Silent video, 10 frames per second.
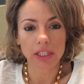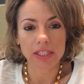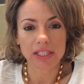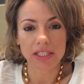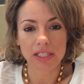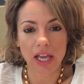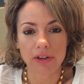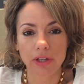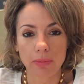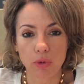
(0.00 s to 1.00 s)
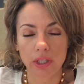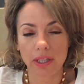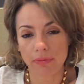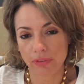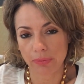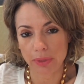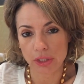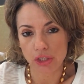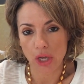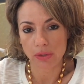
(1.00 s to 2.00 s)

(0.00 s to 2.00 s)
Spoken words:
It's Saturday morning. I'm filming the show